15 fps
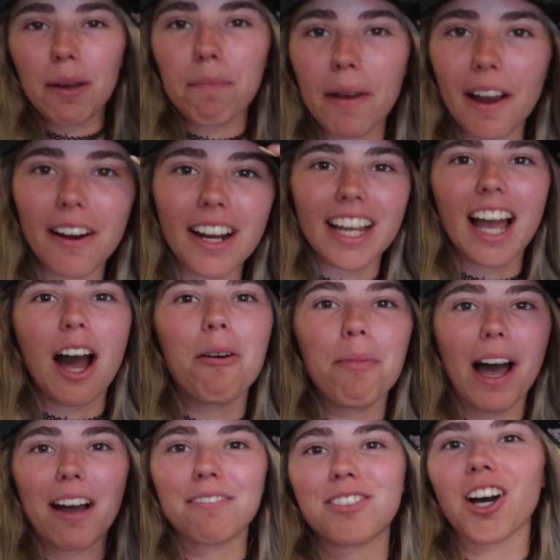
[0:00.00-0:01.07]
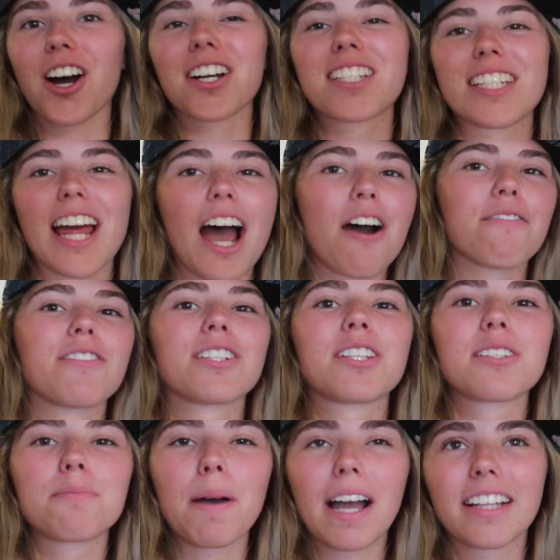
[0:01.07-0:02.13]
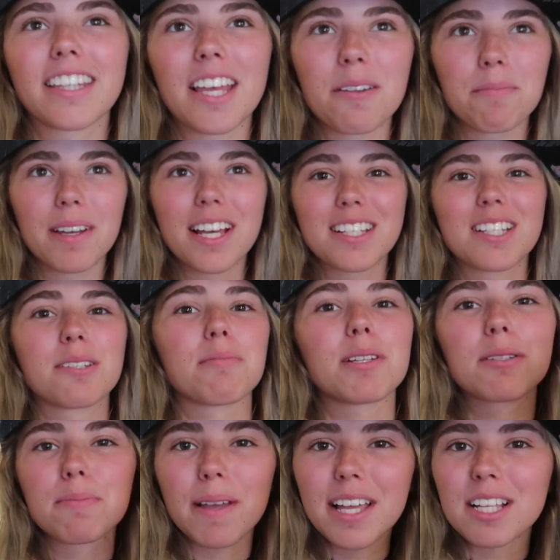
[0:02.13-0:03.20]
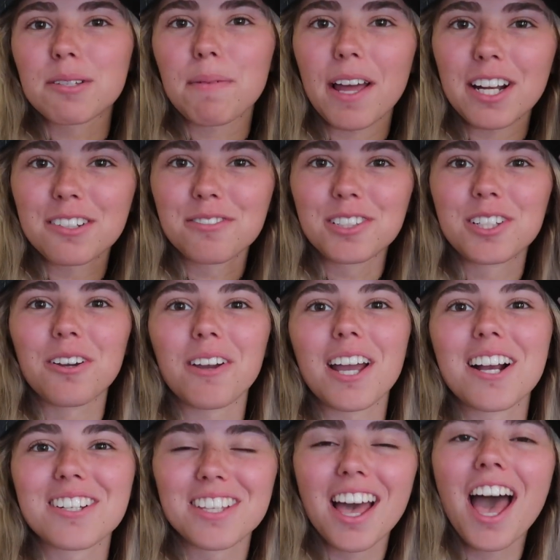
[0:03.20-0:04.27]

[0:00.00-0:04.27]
Comparing how Mav talks now versus back then, because he's been speaking Spanish for two years,